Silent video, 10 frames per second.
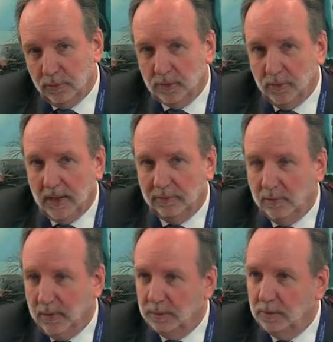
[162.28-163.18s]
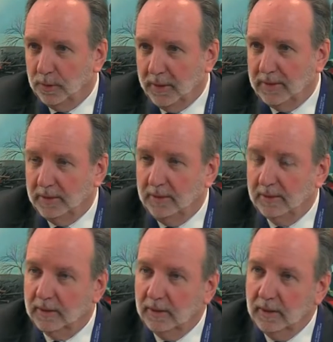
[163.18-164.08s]
course, we have to mention Brexit here.
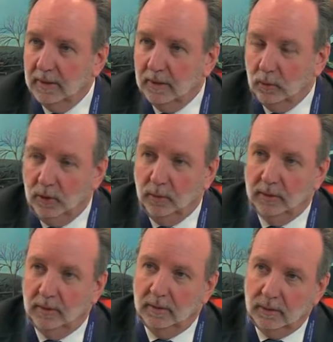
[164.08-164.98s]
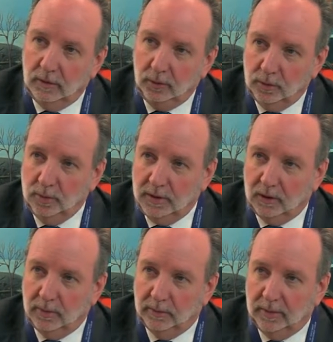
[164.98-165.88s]
We will use
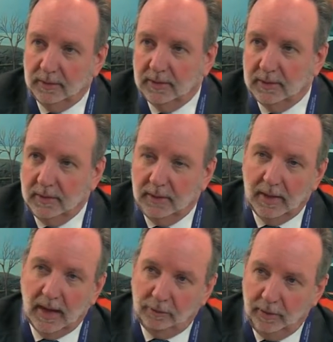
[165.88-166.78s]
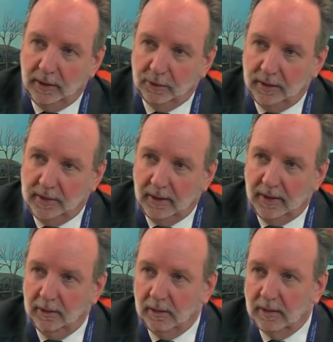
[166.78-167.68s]
equivalence and regulatory
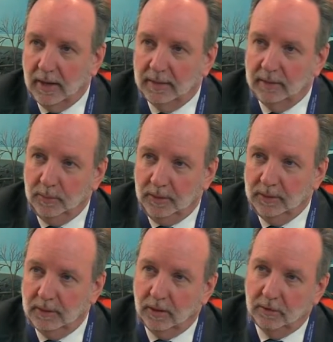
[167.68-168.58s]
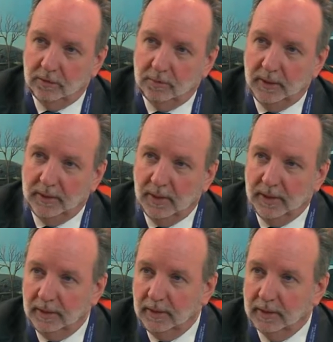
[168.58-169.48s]
dialogue as a means of
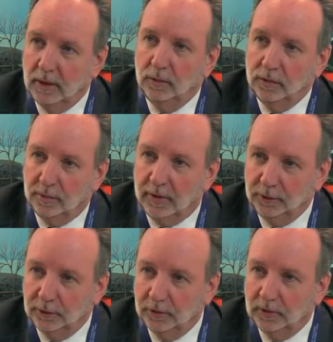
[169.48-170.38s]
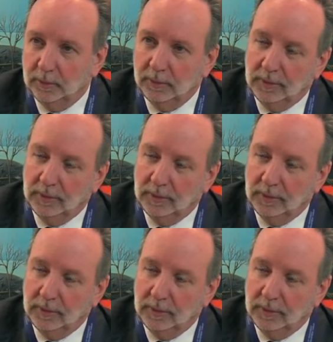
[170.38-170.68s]
maintaining a close relationship